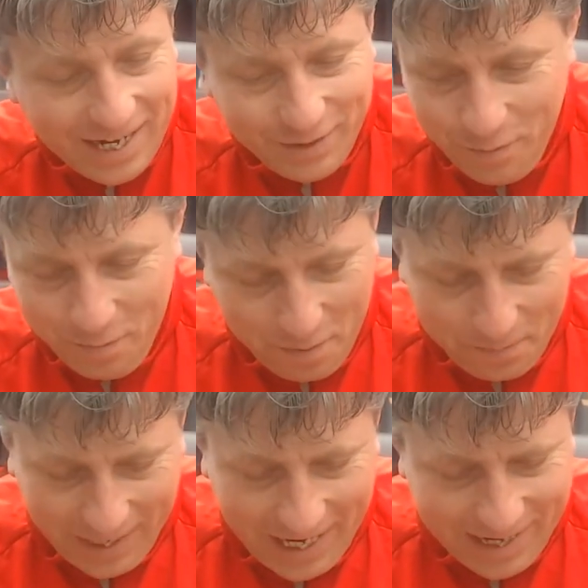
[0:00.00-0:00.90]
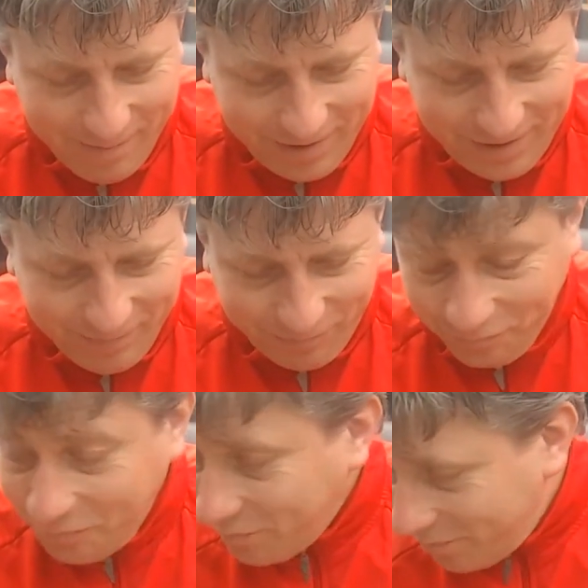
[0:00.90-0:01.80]
proper games.
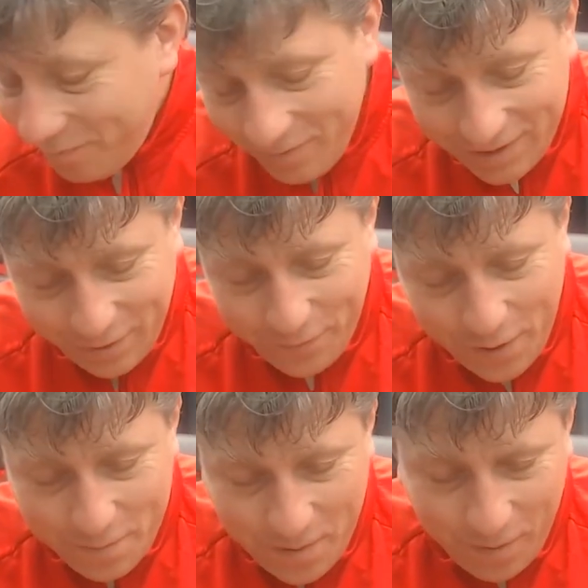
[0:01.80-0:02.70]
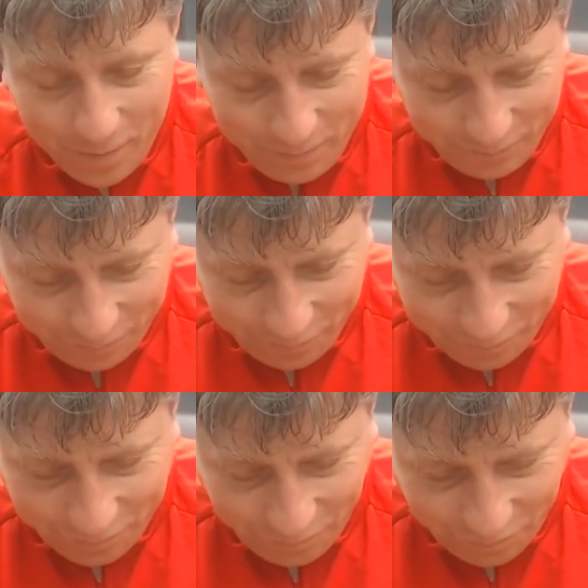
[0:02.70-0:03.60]
There's a few more.
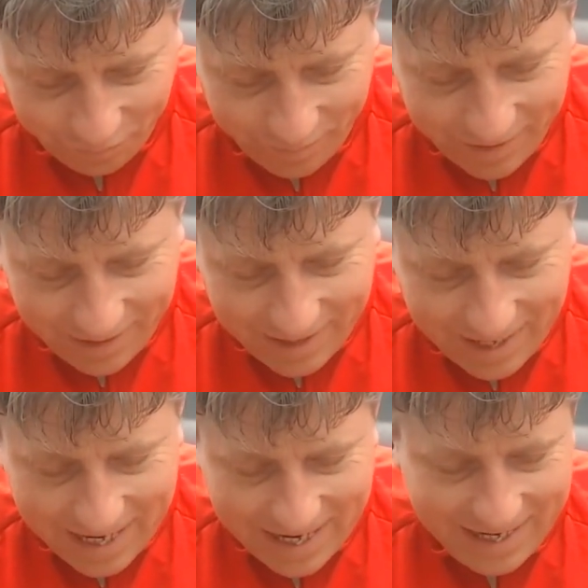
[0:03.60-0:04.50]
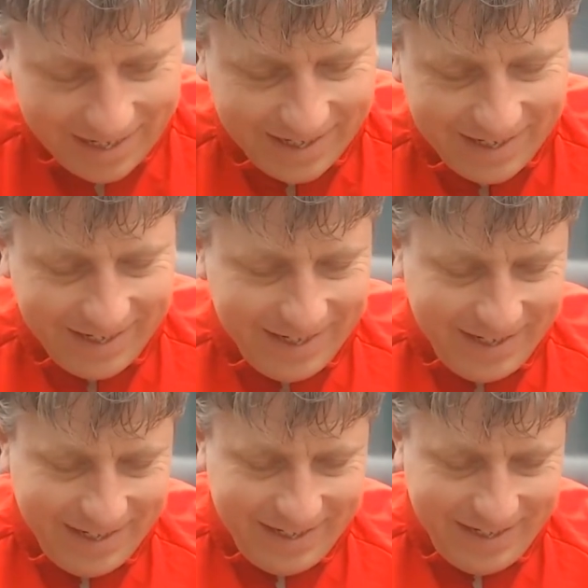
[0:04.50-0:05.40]

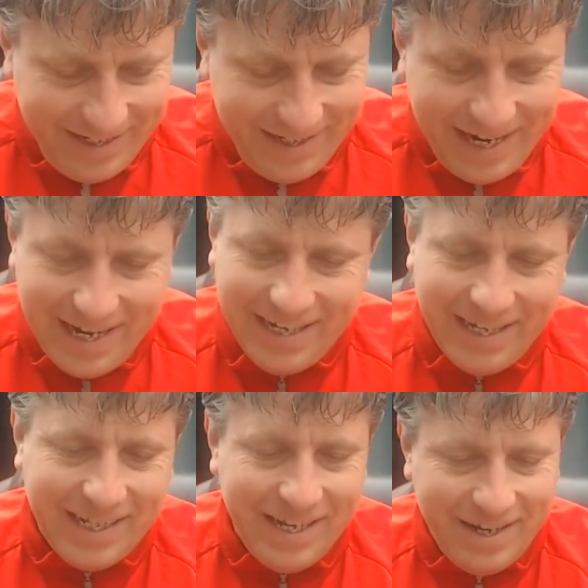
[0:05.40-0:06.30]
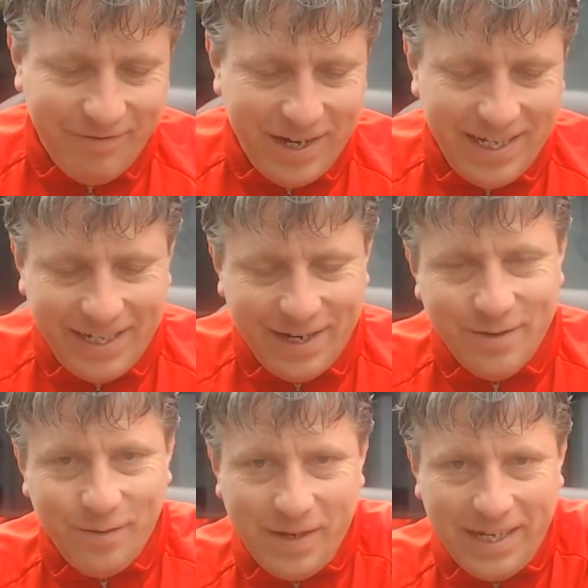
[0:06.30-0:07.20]
Yeah, and they really
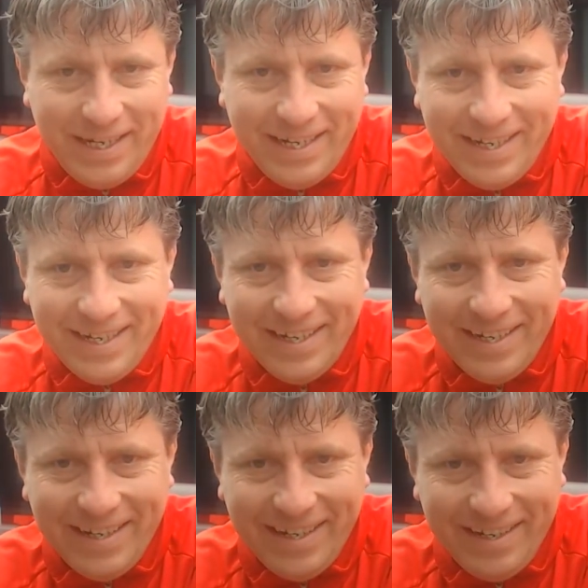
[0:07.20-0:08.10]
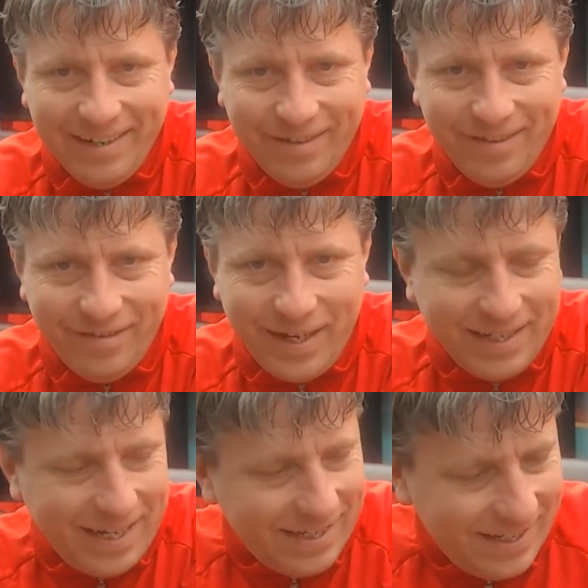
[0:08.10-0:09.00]
tickled me.
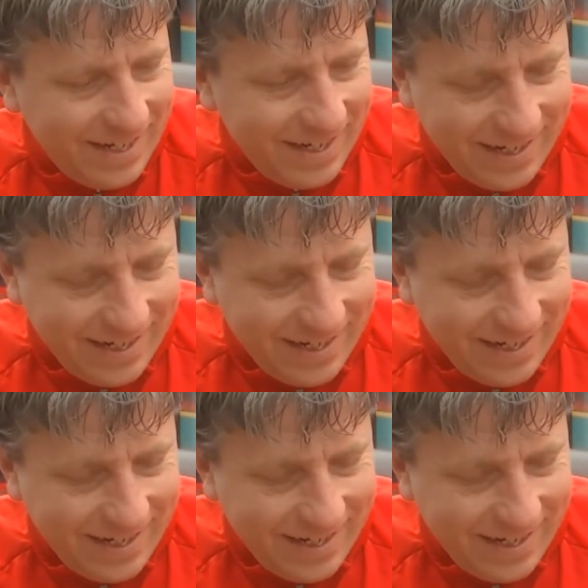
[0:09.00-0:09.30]
Fantastic